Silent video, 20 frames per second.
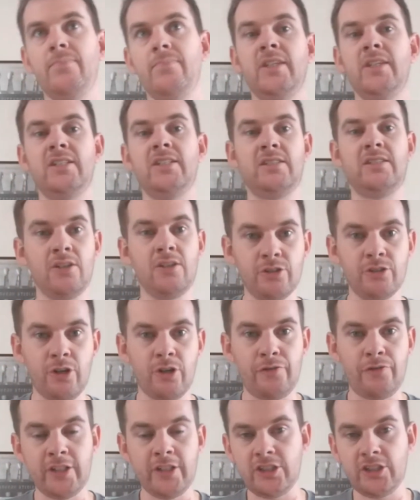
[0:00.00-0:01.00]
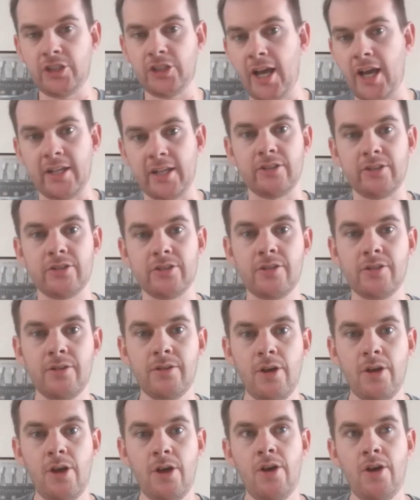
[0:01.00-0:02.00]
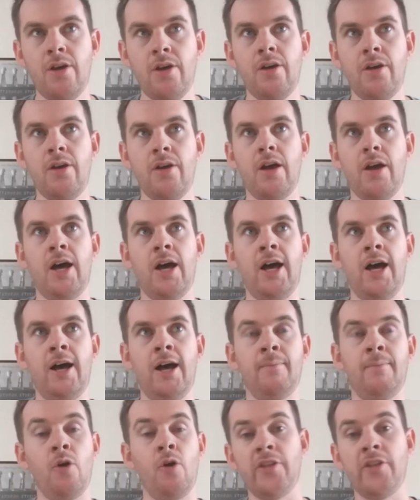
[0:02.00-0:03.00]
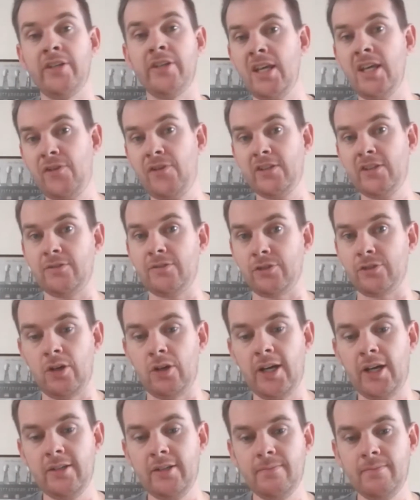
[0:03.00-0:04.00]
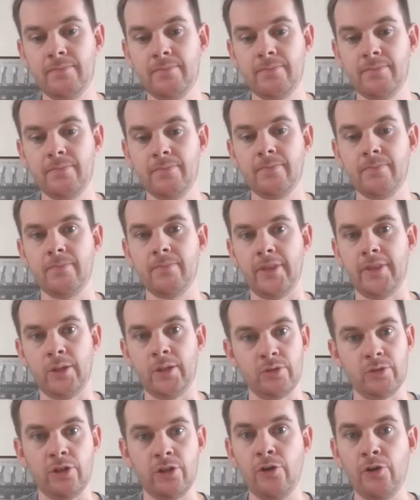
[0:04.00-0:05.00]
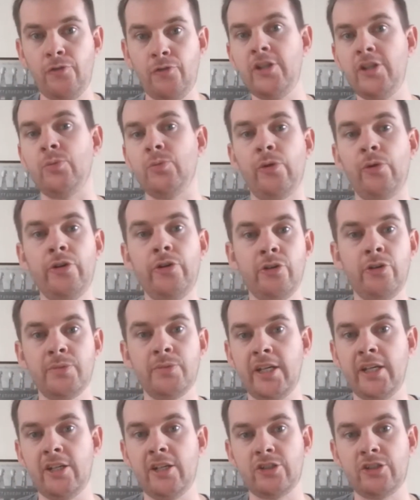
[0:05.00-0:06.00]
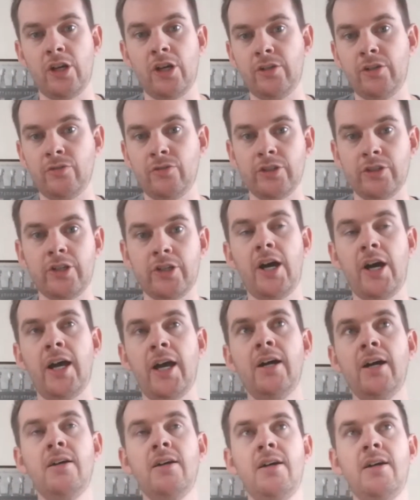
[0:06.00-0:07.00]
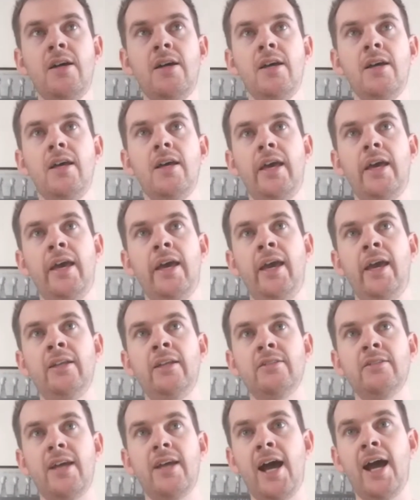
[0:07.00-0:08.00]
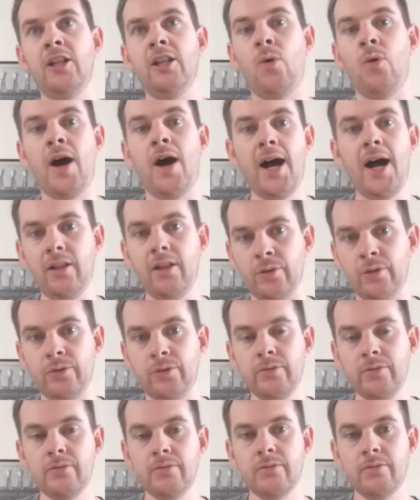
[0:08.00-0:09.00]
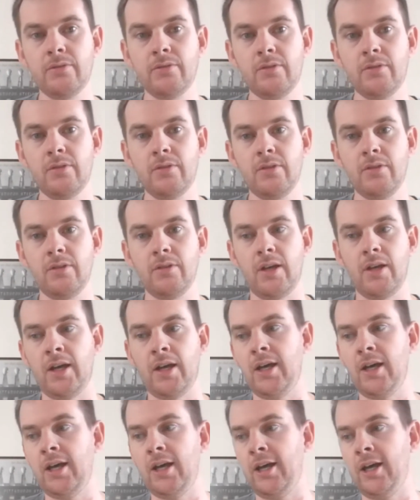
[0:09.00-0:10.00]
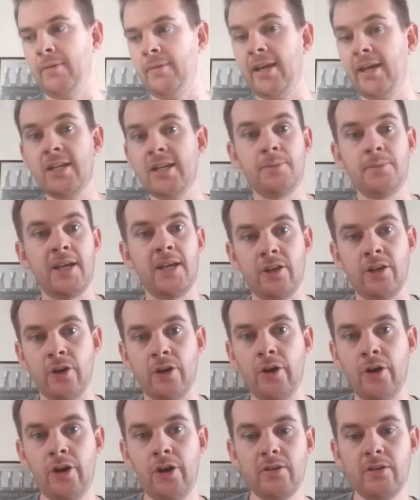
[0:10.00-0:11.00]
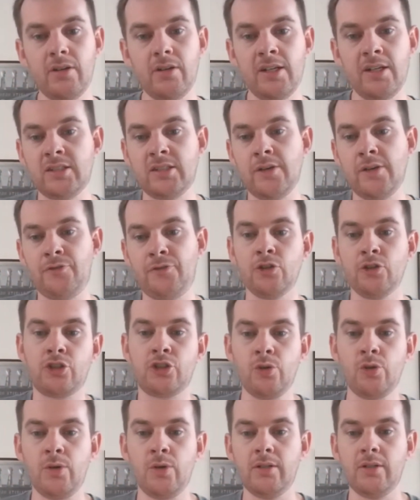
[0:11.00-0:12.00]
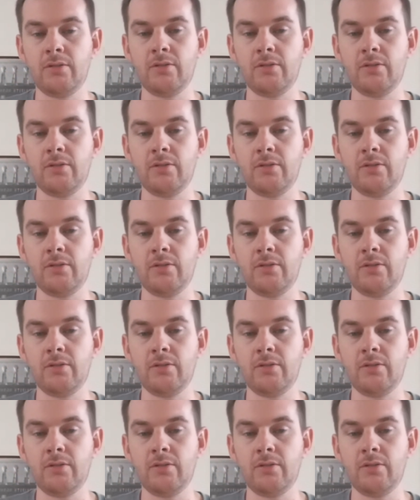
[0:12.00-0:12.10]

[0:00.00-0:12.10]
Steelers' offense changed. Um, on the defensive side, there was no Vince Williams. He decided to retire, and Alualu um, ended up getting hurt, and Stephon Tuitt